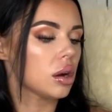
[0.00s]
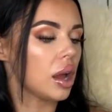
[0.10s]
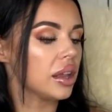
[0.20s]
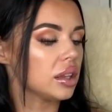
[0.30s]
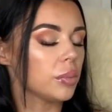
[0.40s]

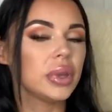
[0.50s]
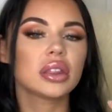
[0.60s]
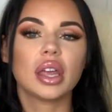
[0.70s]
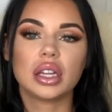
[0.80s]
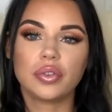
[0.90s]
And
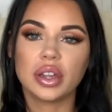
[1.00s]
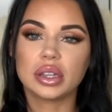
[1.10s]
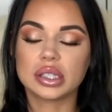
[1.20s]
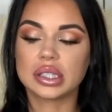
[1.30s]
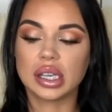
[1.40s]
Midnight
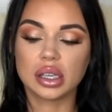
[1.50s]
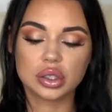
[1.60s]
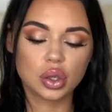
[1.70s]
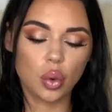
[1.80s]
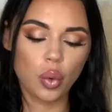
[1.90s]
Fantasy.
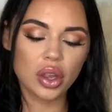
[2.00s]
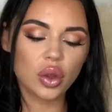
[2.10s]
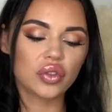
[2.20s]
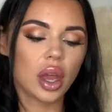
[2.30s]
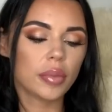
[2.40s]
So one
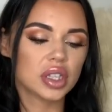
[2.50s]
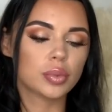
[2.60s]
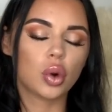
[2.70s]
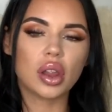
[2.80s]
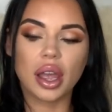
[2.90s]
of them is
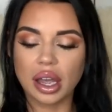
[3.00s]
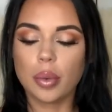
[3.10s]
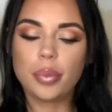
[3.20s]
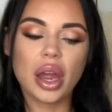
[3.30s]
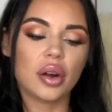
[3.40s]
more like
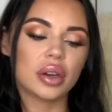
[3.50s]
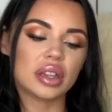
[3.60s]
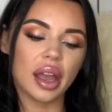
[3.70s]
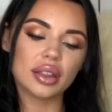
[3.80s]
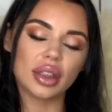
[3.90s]
a berry
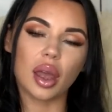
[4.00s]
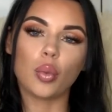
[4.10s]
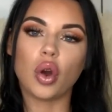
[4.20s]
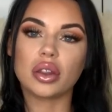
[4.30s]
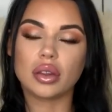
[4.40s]

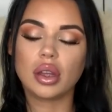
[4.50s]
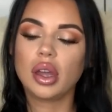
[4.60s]
nighttime one.